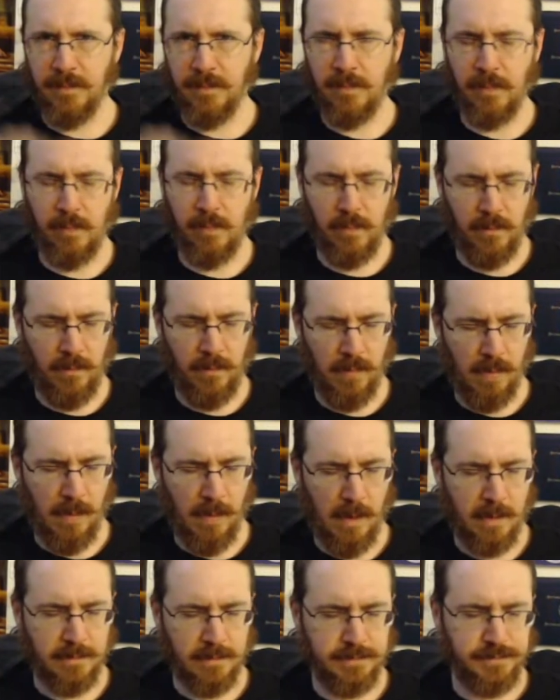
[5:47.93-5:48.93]

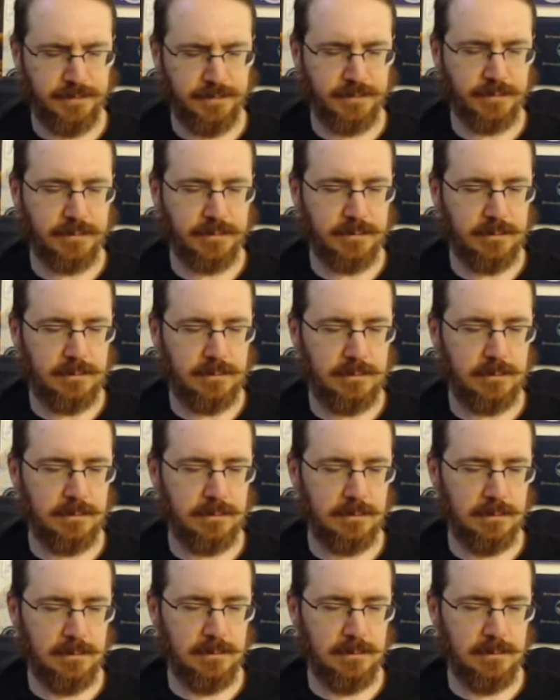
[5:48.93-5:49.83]
(no one is talking)